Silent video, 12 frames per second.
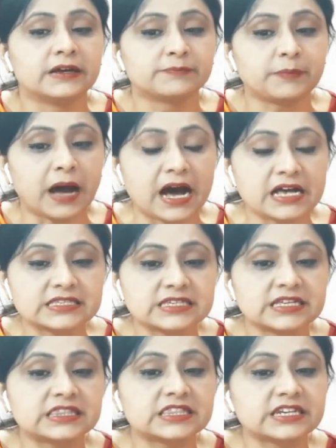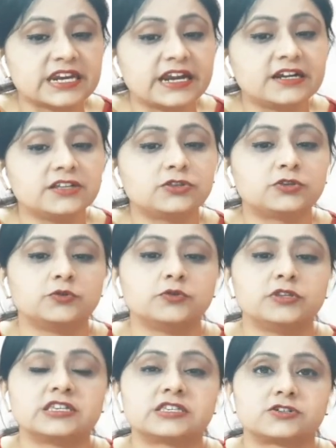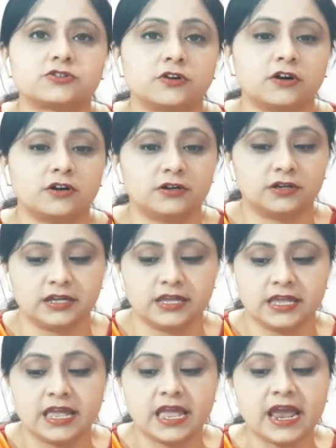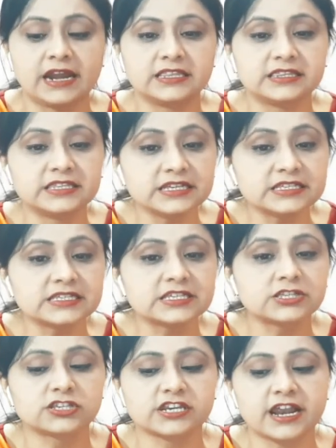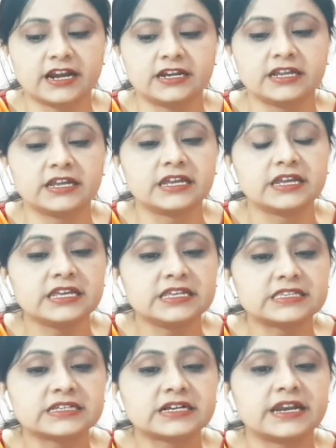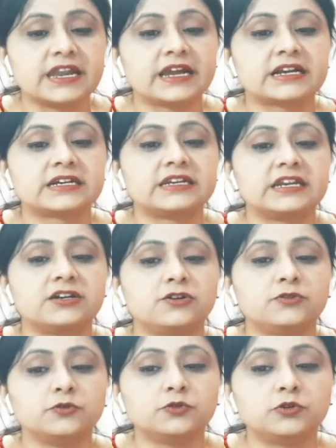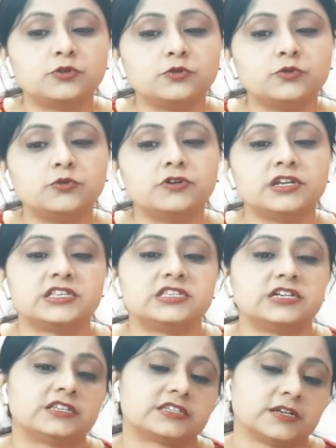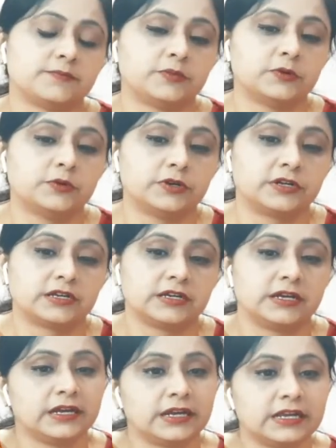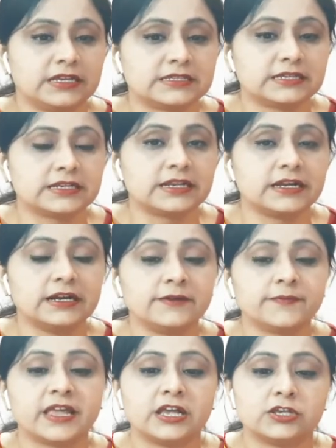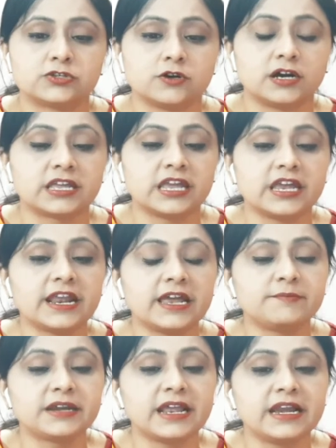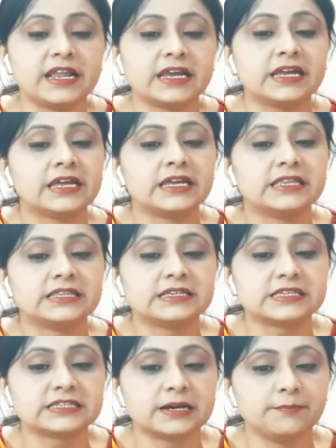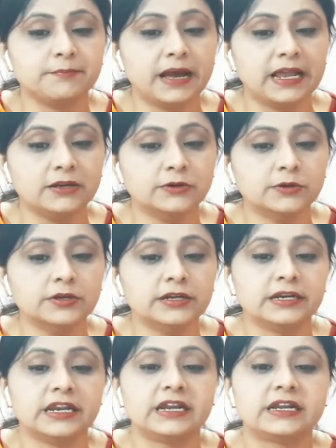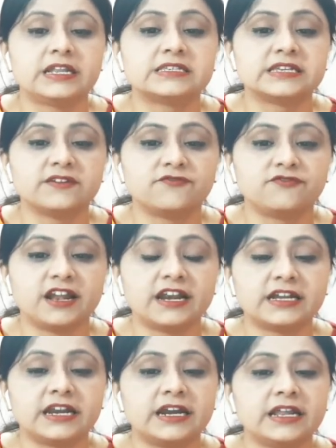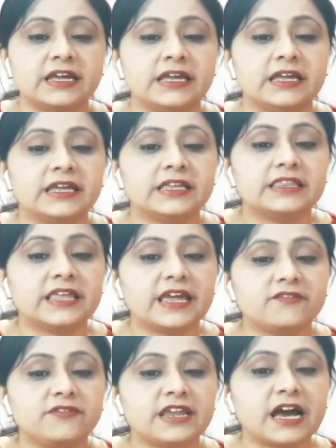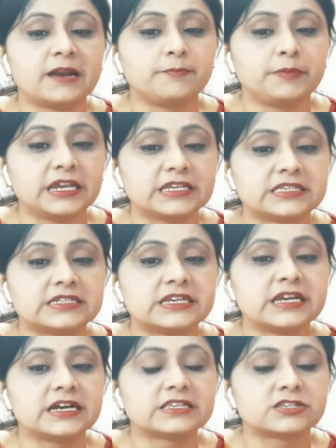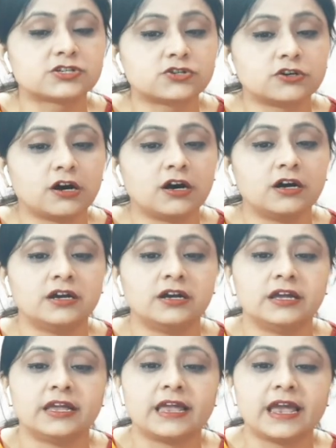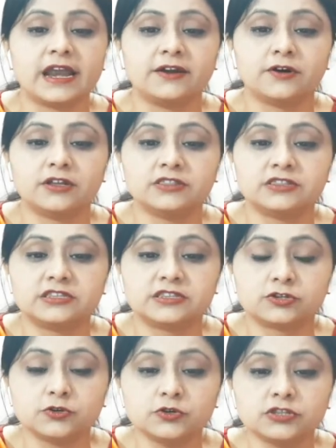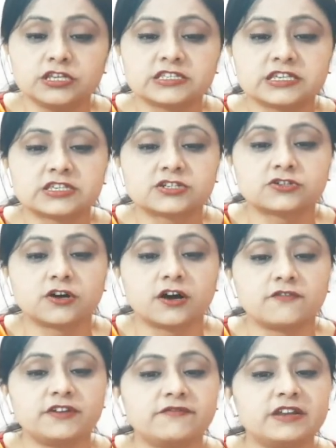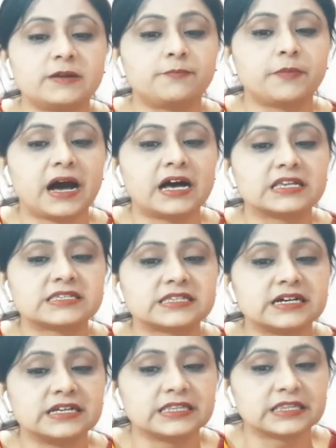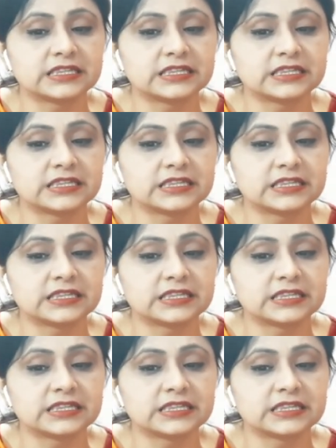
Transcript: pass a thread through the straw, and this thread is connected to two rigid support. Is it clear? So again I am telling, this is a balloon, it is inflated, then we are pasting a straw, and through this straw we will pass a